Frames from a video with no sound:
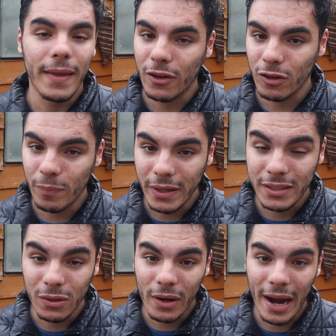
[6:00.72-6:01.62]
they could be
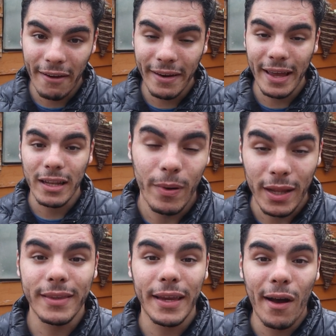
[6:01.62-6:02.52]
still carrying it,
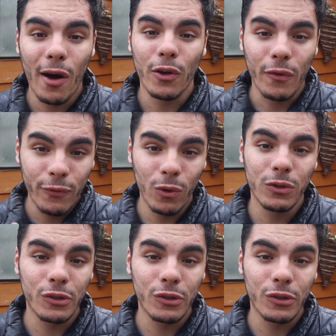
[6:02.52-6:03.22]
but they are on a full